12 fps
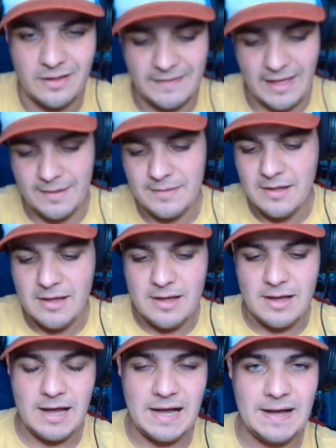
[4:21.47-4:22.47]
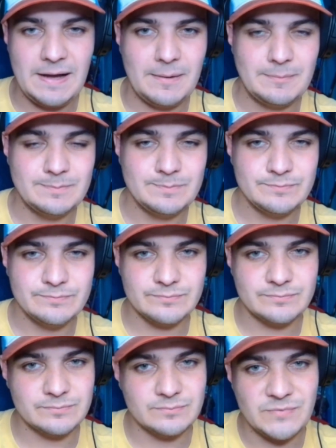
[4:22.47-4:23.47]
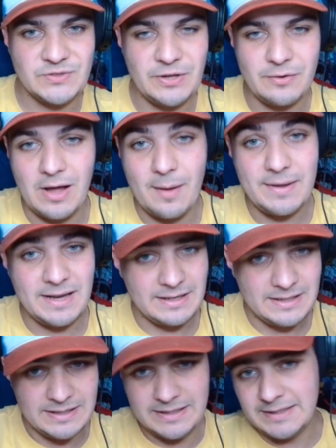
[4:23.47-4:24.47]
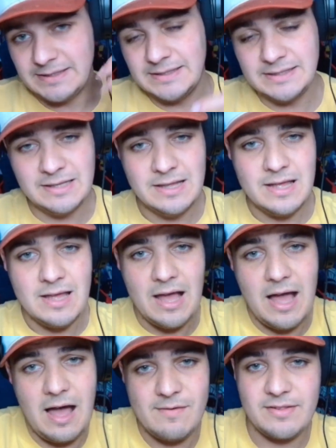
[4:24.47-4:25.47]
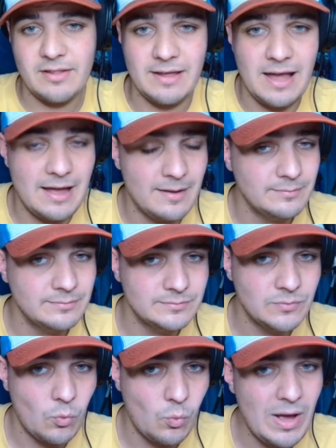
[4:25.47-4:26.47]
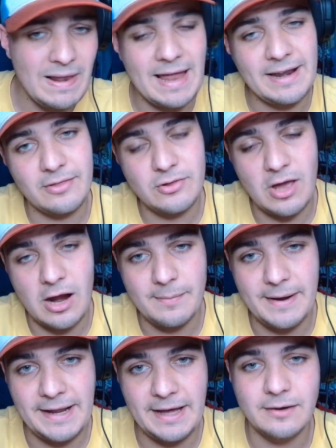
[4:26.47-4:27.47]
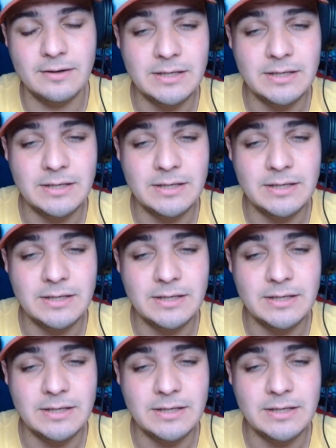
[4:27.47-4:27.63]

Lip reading: that. So, I mean, obviously I am well out of the shower by now.